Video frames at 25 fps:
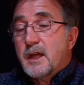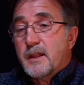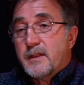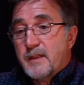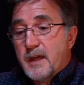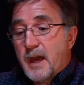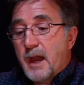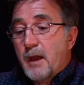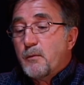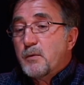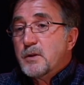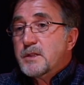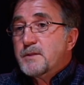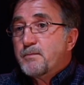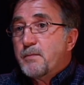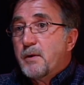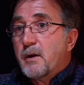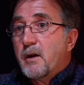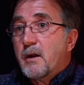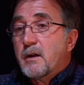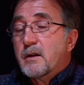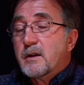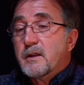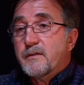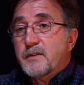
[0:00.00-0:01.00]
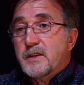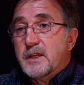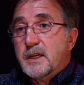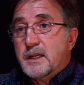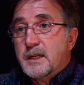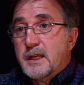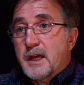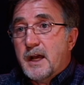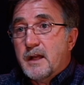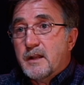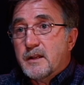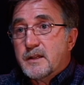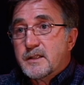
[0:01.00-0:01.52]
That was part of the
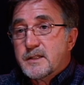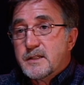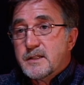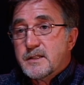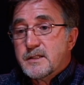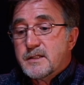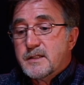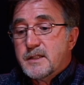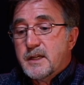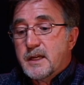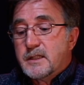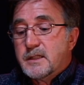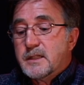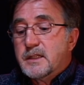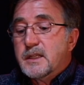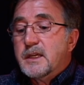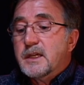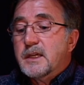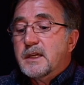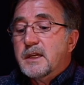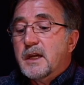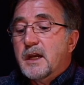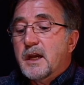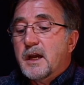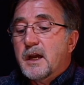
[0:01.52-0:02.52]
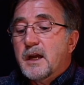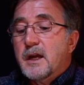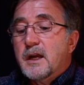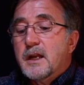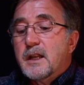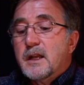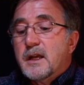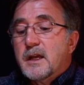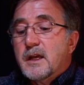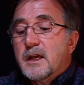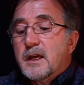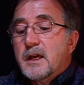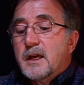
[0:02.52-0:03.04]
analysis that the
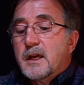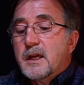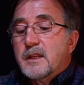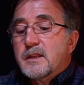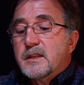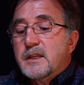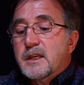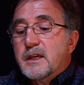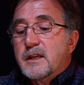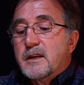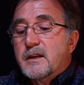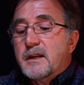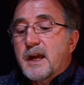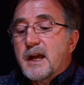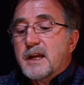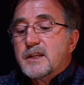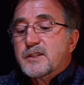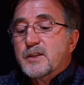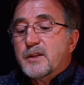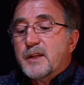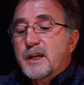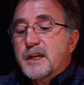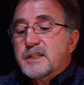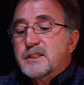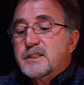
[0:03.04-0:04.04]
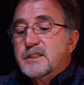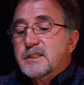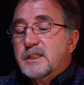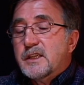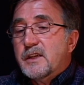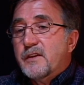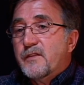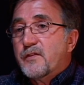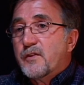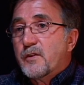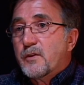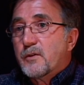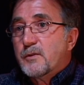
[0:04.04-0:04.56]
International
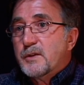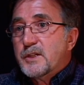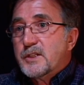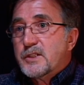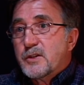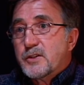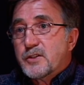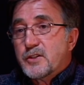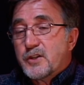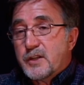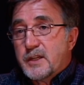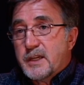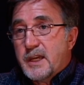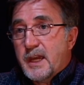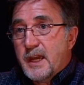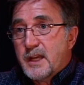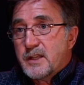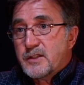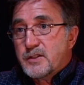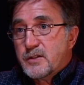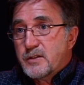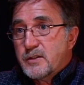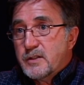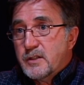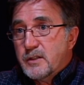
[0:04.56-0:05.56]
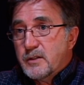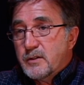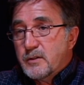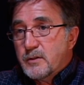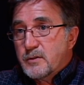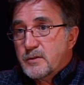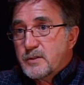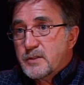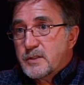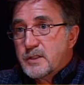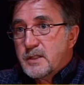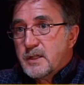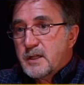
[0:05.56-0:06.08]
Agency for Research on Cancer
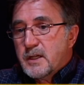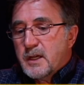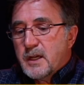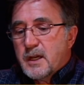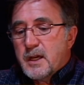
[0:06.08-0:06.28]
used.